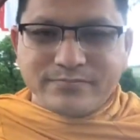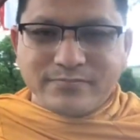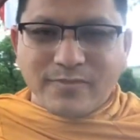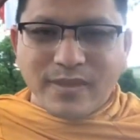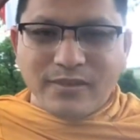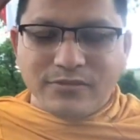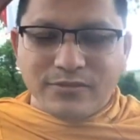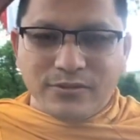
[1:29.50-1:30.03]

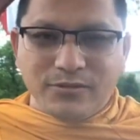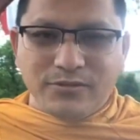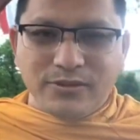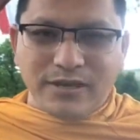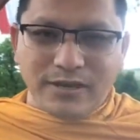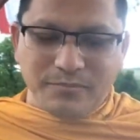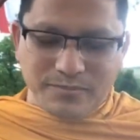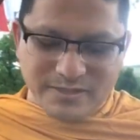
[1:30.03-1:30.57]
So
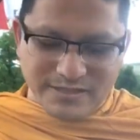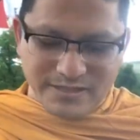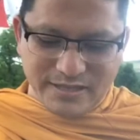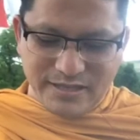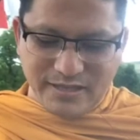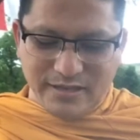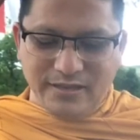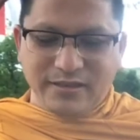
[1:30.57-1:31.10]
I'm
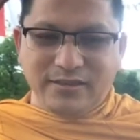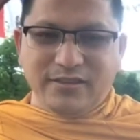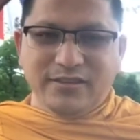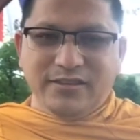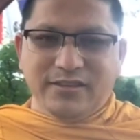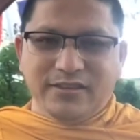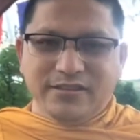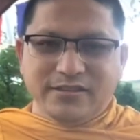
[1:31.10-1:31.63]
sitting
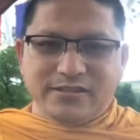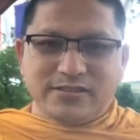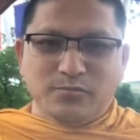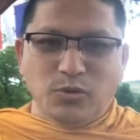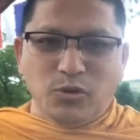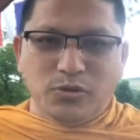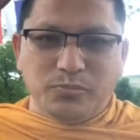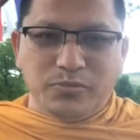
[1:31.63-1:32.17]
on this
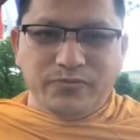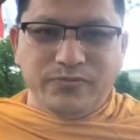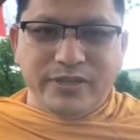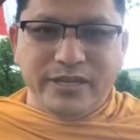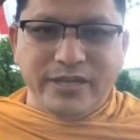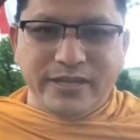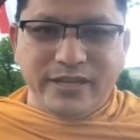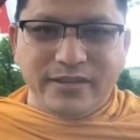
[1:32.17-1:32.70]
small
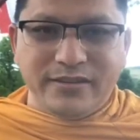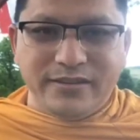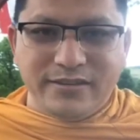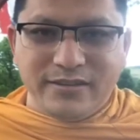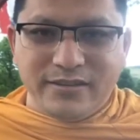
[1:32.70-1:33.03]
pavilion,